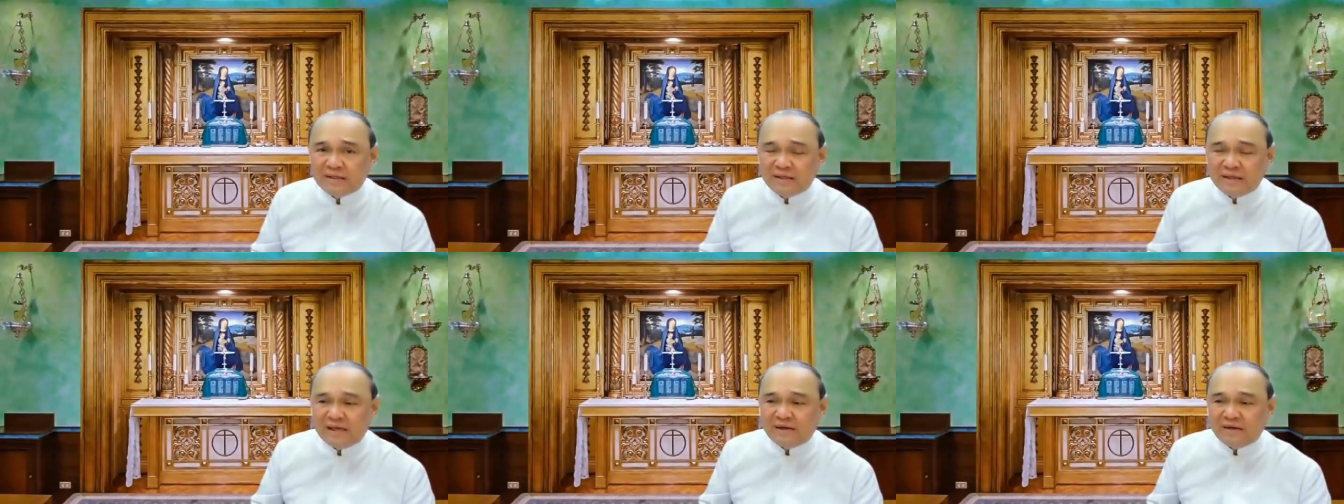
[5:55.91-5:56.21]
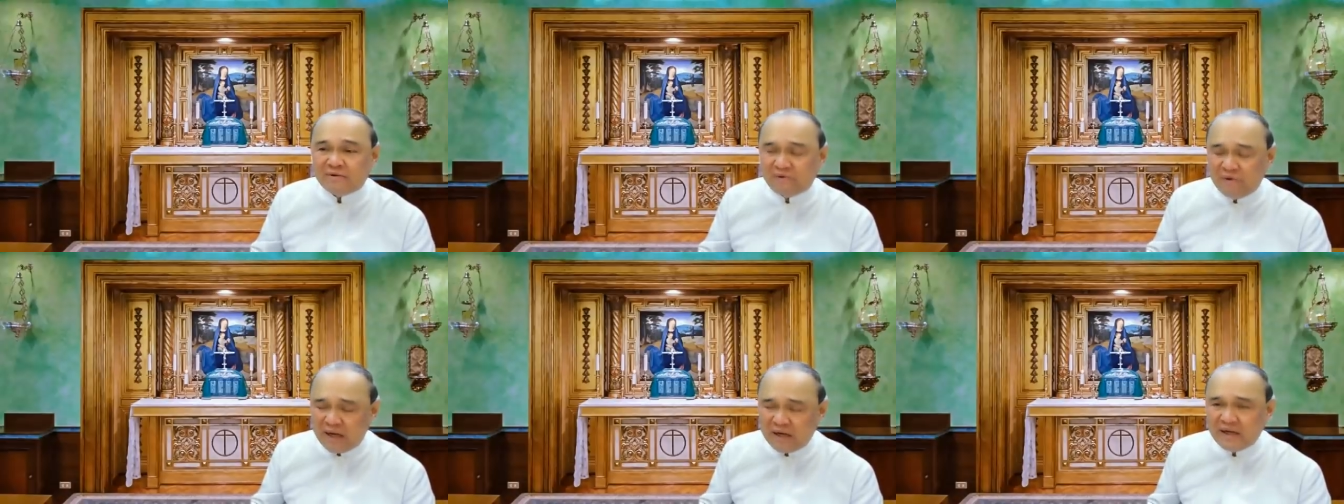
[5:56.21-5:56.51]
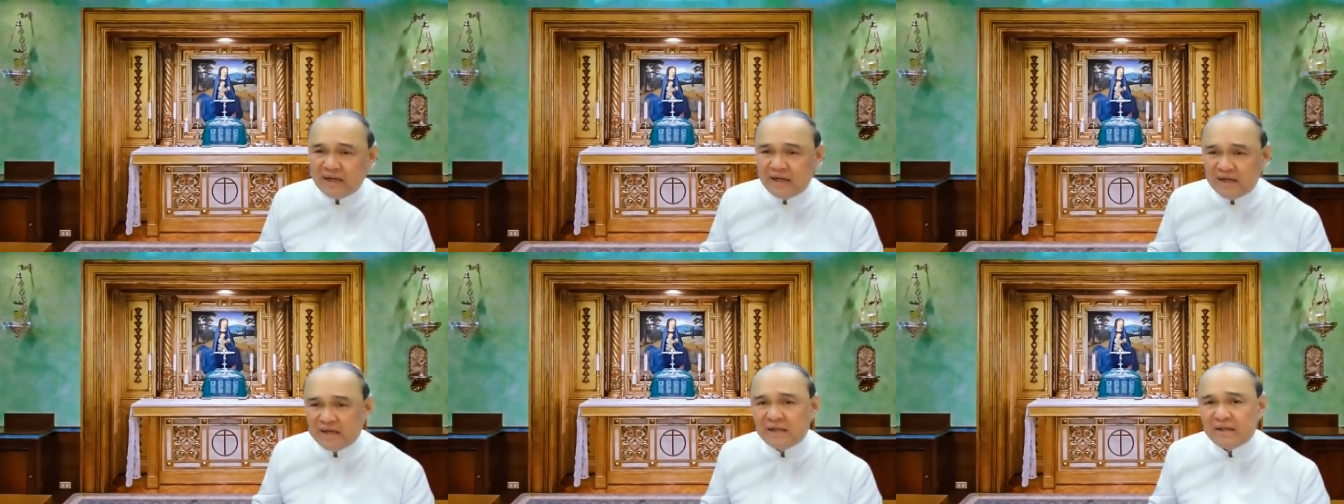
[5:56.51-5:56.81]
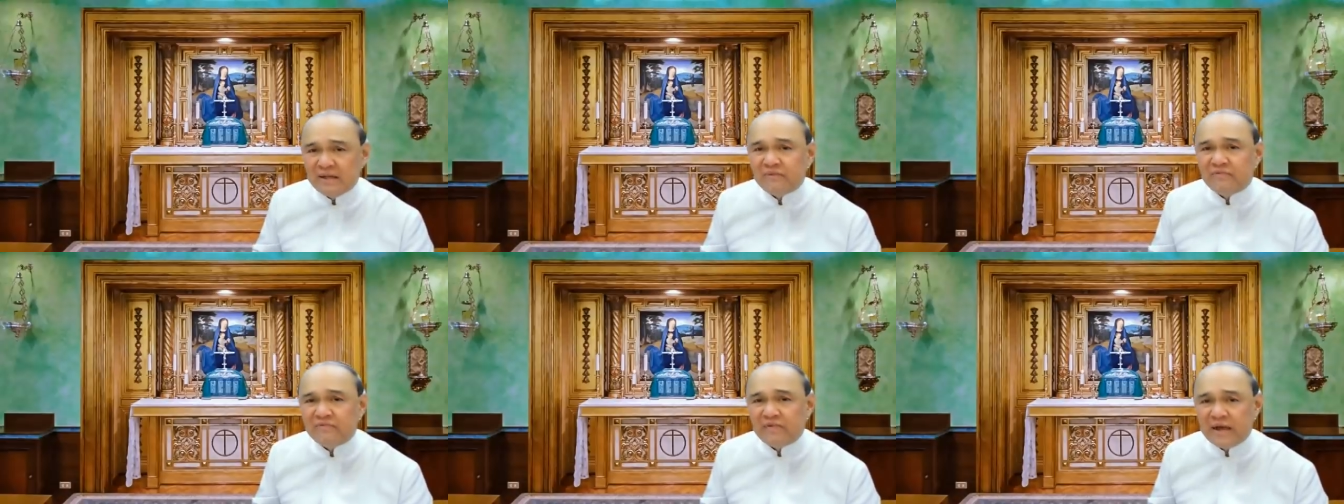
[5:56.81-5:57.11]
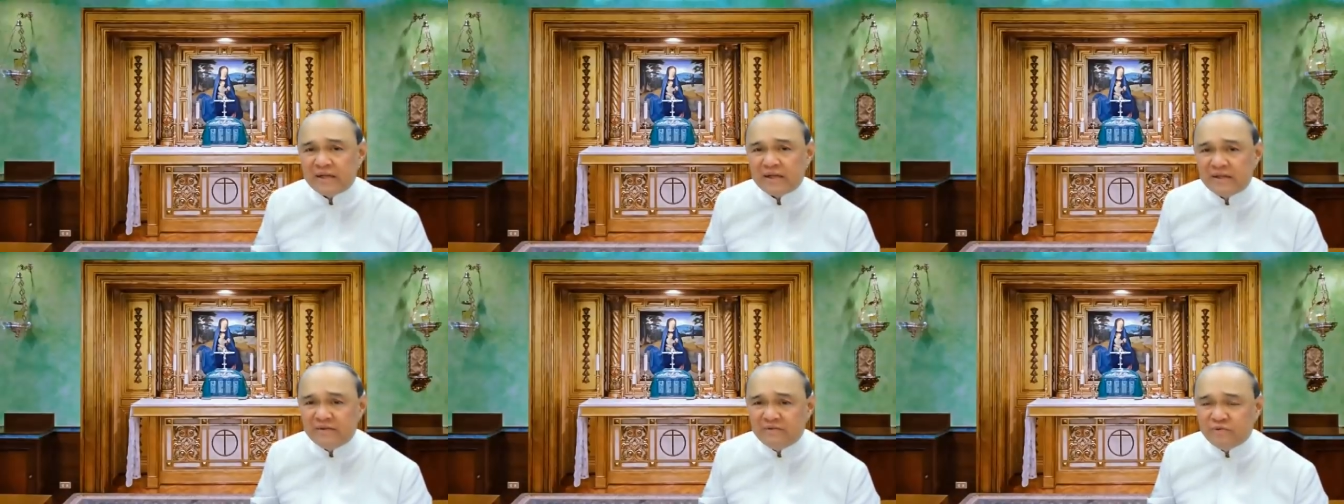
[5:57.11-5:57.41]
And running in a
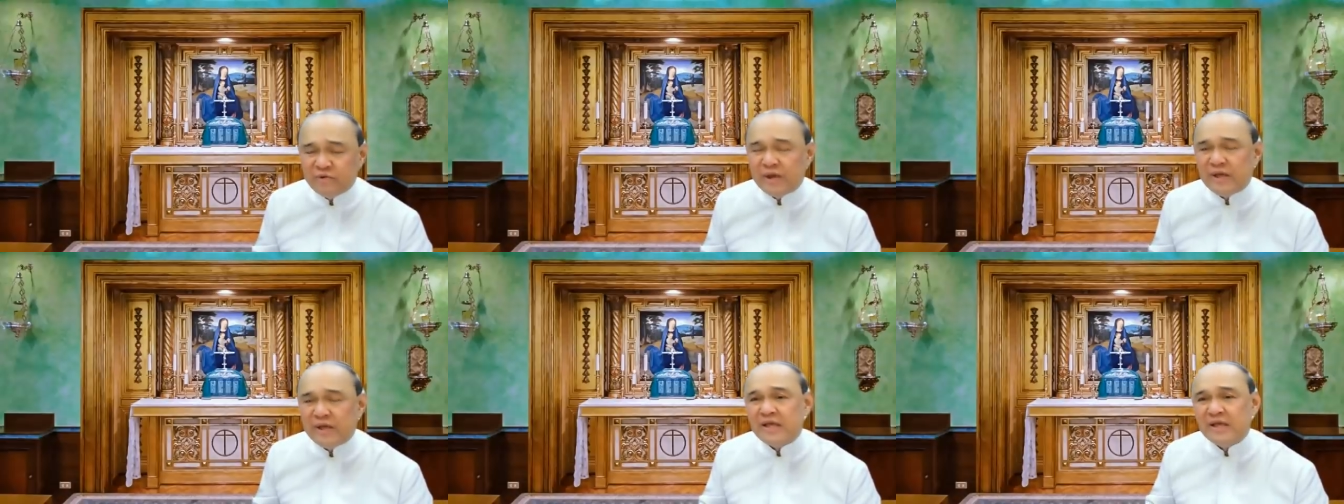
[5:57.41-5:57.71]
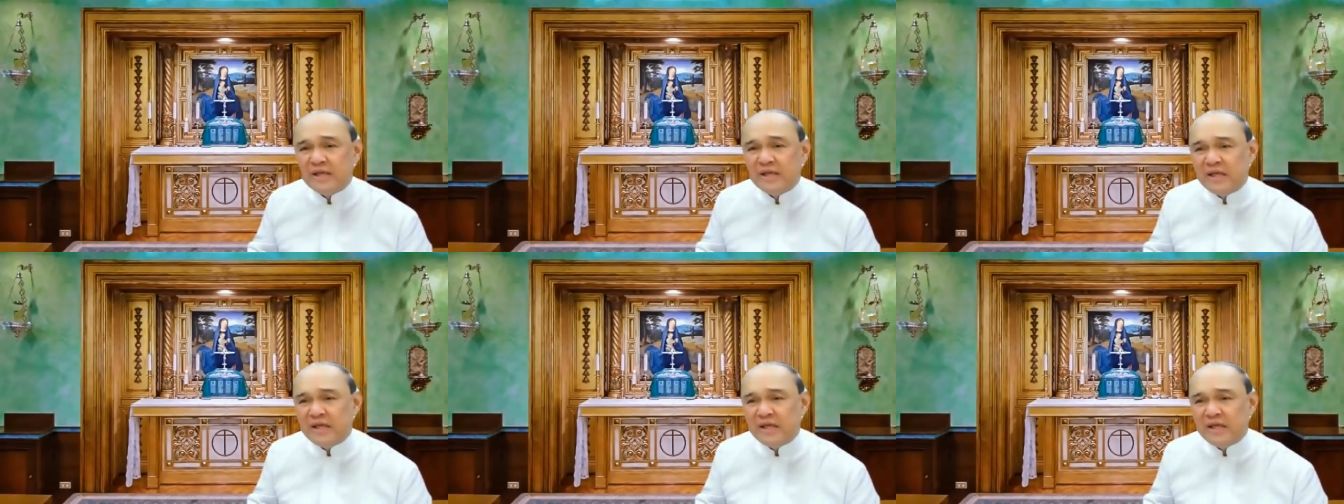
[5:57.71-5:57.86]
defective way,